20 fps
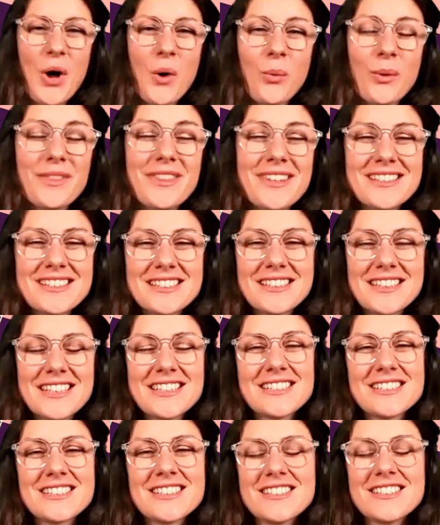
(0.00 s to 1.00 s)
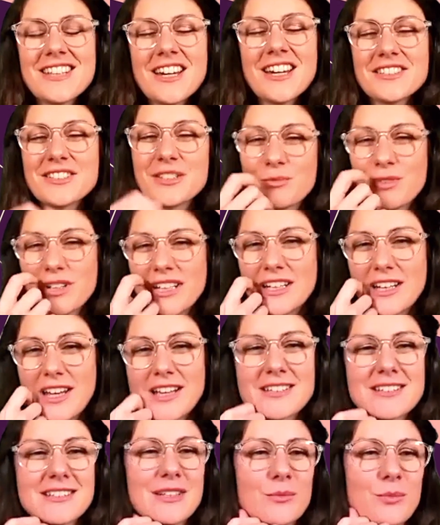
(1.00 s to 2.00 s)
Well, this ties in really
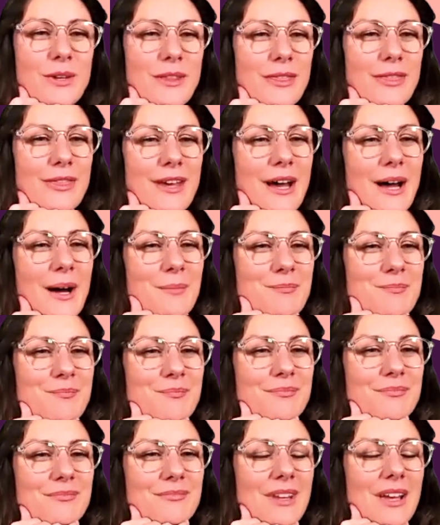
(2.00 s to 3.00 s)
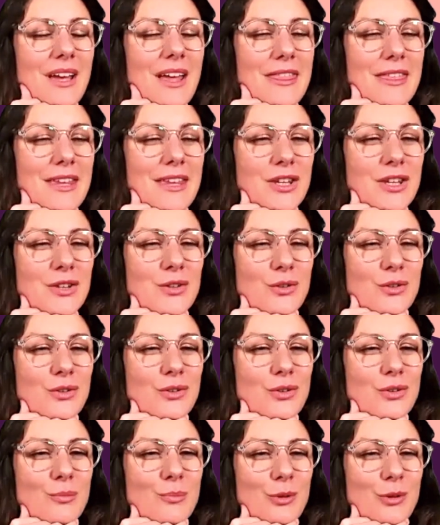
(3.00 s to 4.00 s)
nicely with, I think,
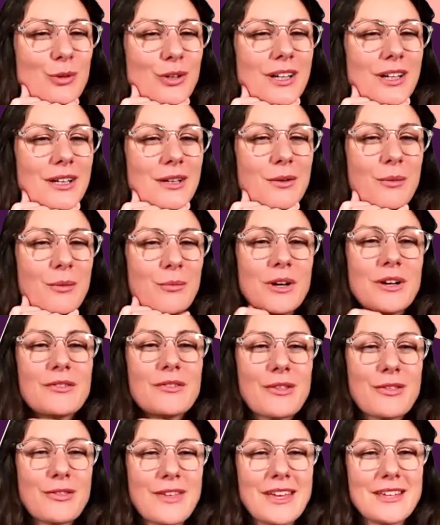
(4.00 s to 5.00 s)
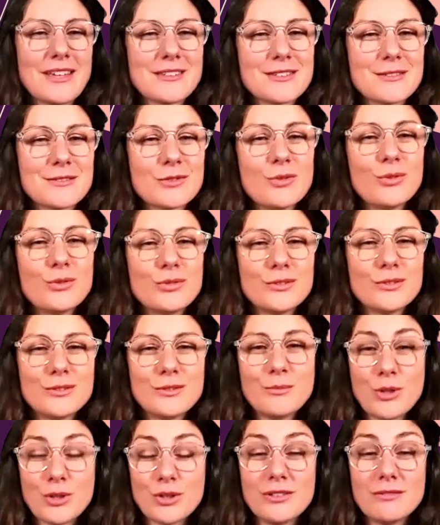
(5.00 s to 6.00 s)
your book. And one of the things, it's called
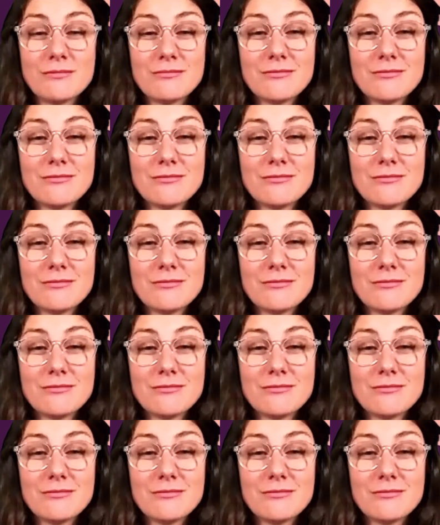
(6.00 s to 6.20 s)
The Modern